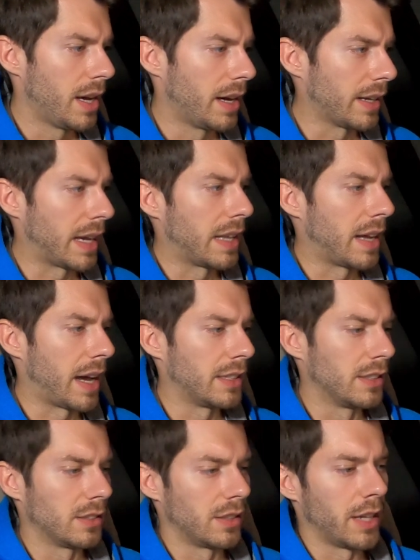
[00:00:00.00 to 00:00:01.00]
Again, I
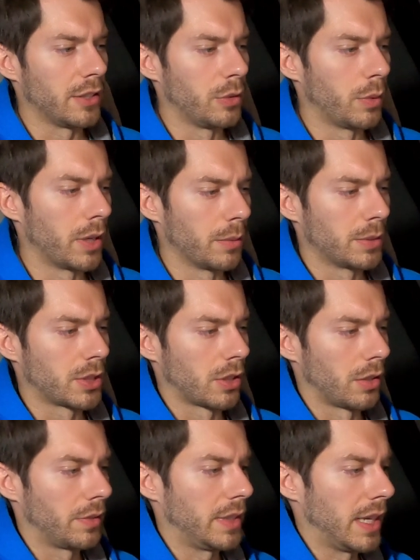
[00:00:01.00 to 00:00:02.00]
do want to
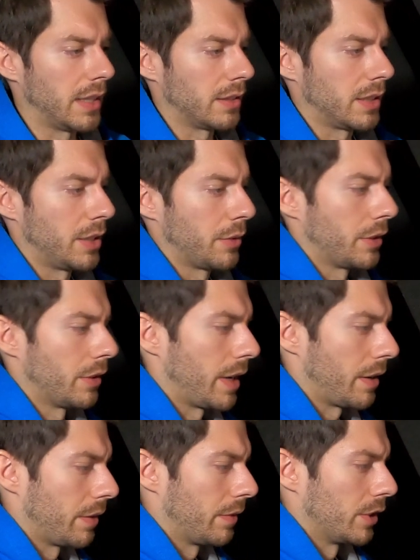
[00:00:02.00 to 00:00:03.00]
observe the anterior
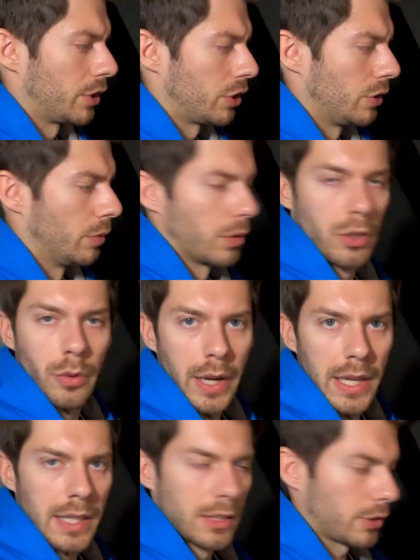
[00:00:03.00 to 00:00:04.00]
area of the shoe with
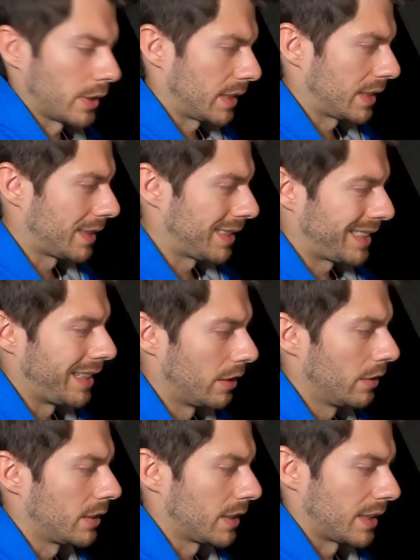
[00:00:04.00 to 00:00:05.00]
great interest
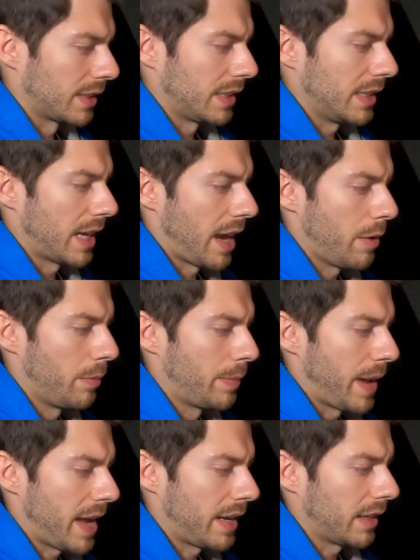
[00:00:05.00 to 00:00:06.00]
still, just to see how
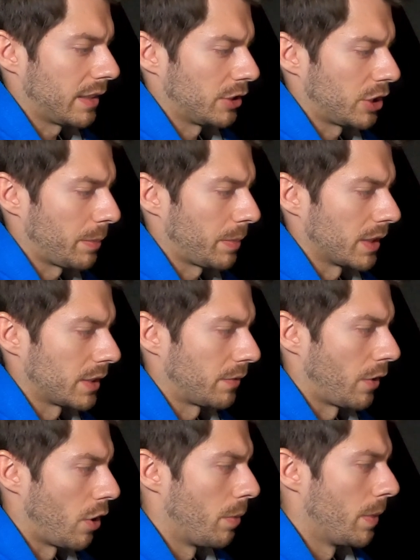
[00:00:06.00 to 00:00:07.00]
bad I can chip this
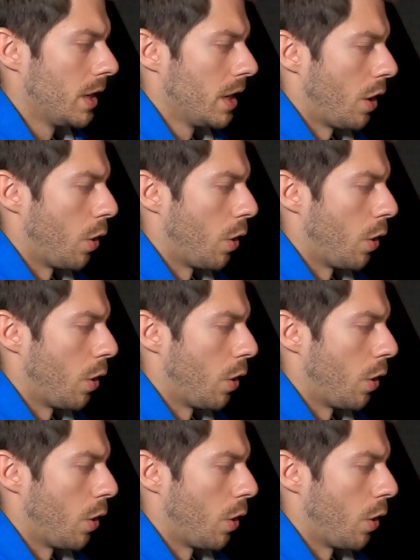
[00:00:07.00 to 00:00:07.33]
foam,